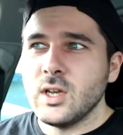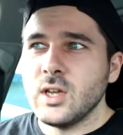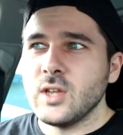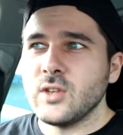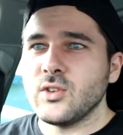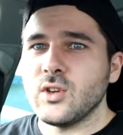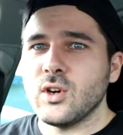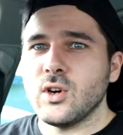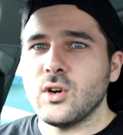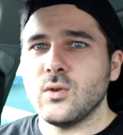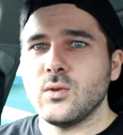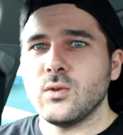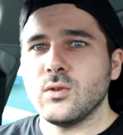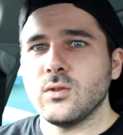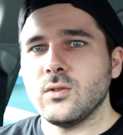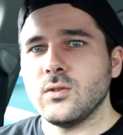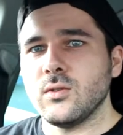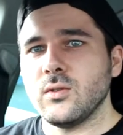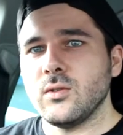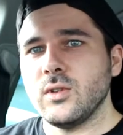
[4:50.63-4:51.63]
So
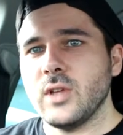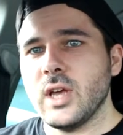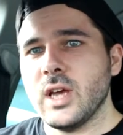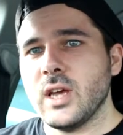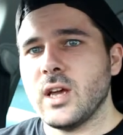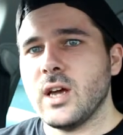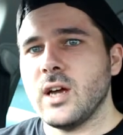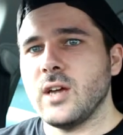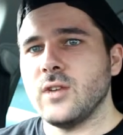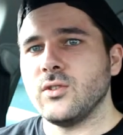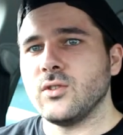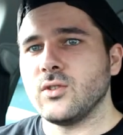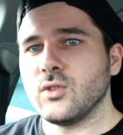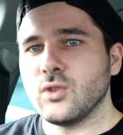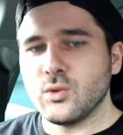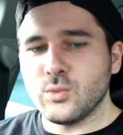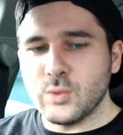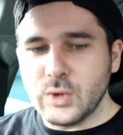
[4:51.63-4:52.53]
yeah, guys, good